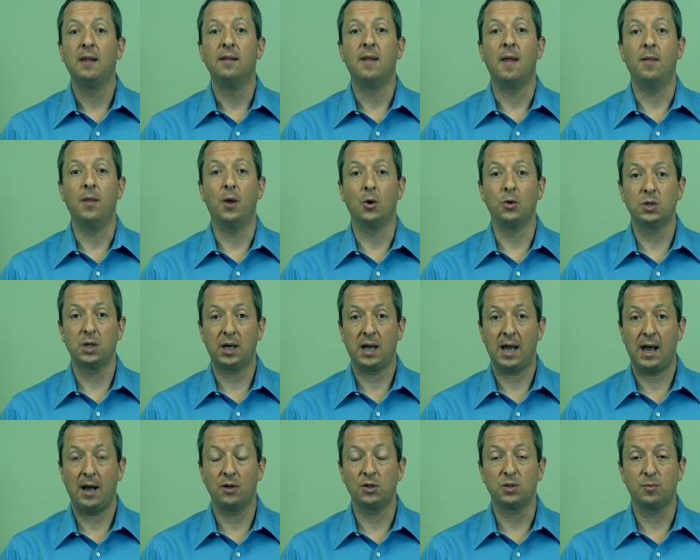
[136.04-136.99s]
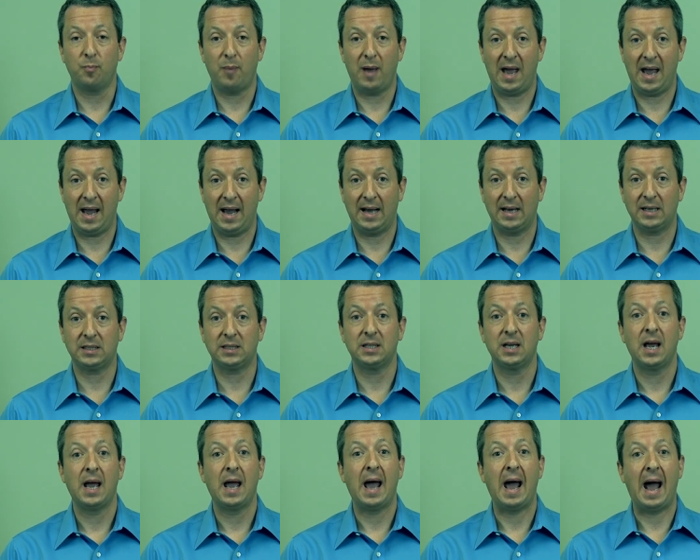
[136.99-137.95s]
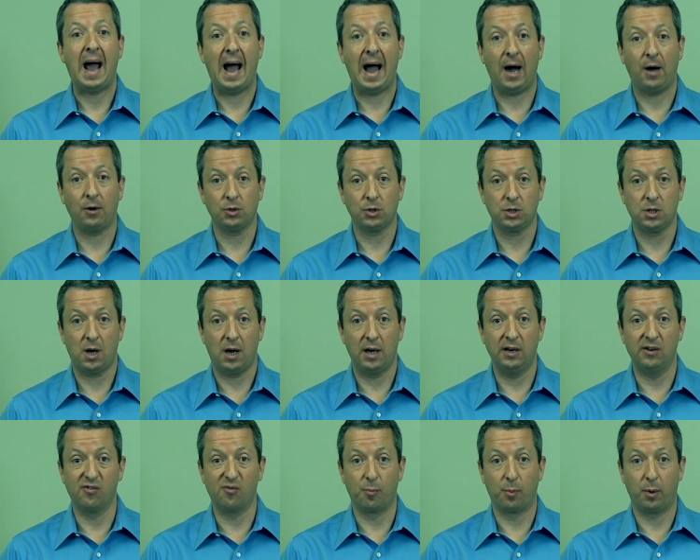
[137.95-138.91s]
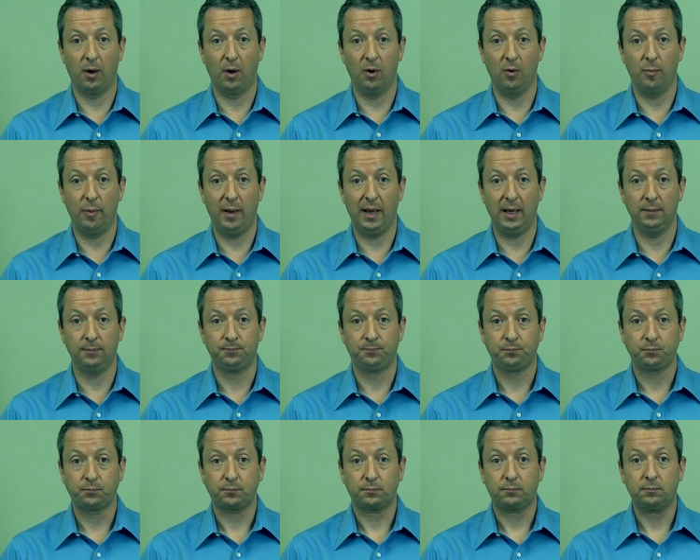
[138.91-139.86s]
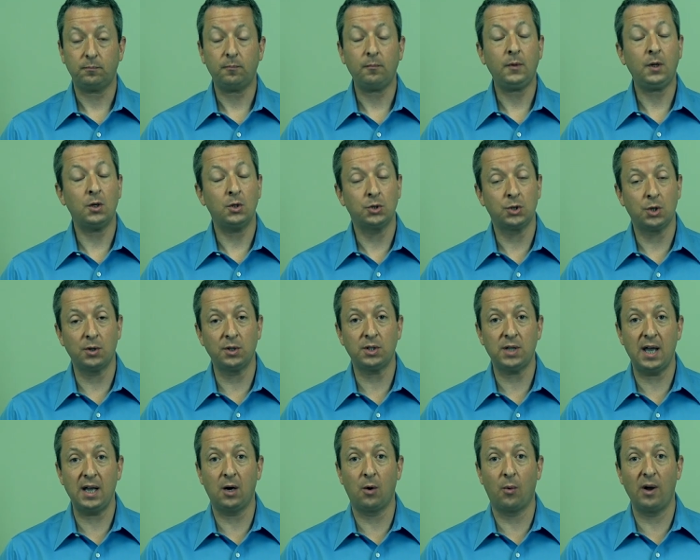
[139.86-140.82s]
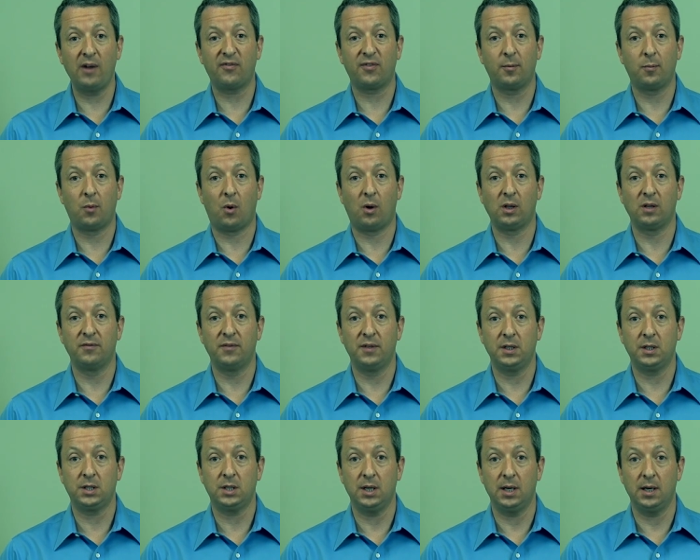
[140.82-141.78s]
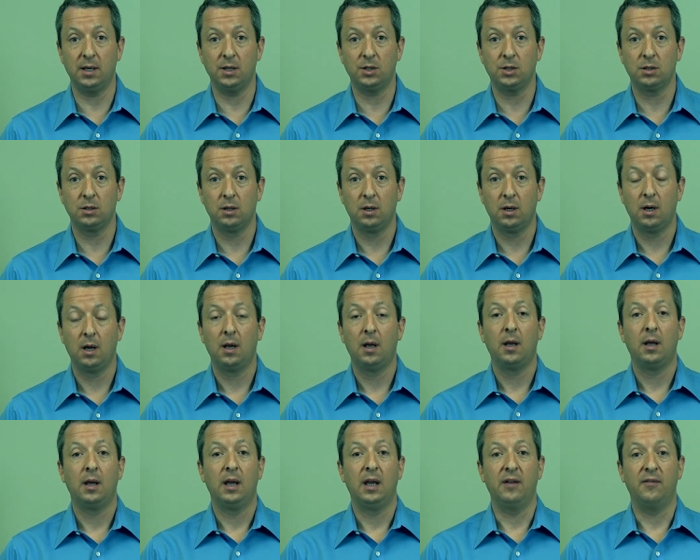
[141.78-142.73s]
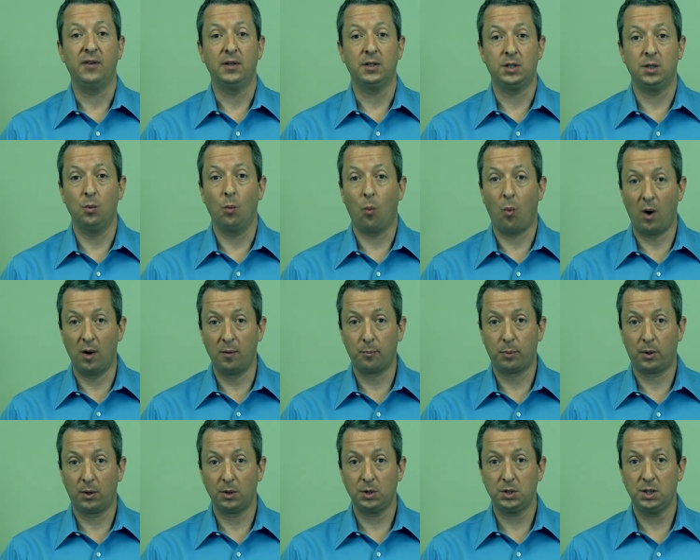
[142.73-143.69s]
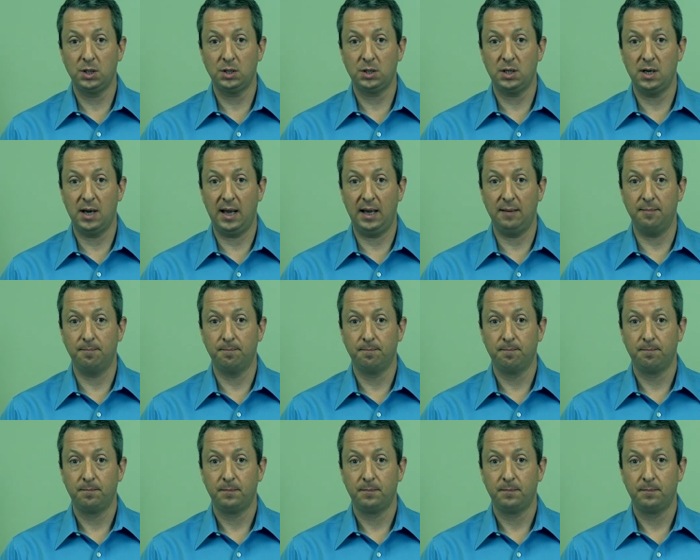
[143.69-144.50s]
then those accounts pass outside of probate. So the takeaway from all of this is if it's in one person's name